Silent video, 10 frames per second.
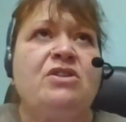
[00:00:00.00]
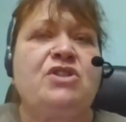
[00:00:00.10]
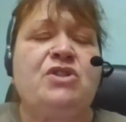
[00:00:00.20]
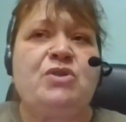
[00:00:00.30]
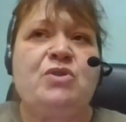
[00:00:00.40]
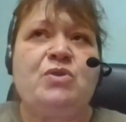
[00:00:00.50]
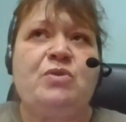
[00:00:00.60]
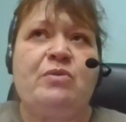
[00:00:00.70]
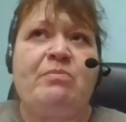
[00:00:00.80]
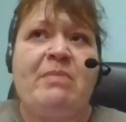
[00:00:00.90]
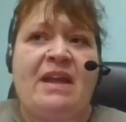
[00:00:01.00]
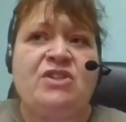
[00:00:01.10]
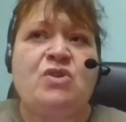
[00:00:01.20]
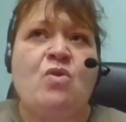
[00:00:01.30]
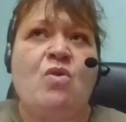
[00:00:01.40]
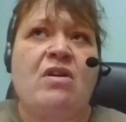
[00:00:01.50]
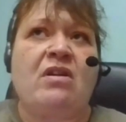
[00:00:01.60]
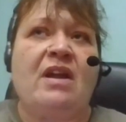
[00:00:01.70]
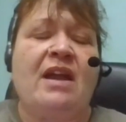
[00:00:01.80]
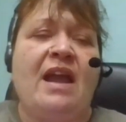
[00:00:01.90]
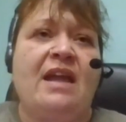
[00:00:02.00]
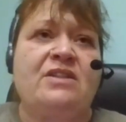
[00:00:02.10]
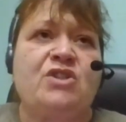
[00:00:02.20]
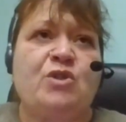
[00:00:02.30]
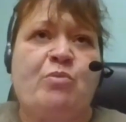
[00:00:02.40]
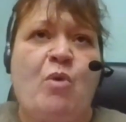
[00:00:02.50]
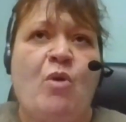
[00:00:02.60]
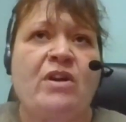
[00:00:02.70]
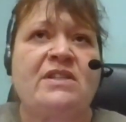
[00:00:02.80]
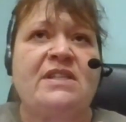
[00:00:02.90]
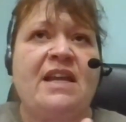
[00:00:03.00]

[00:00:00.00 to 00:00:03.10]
to mentor and support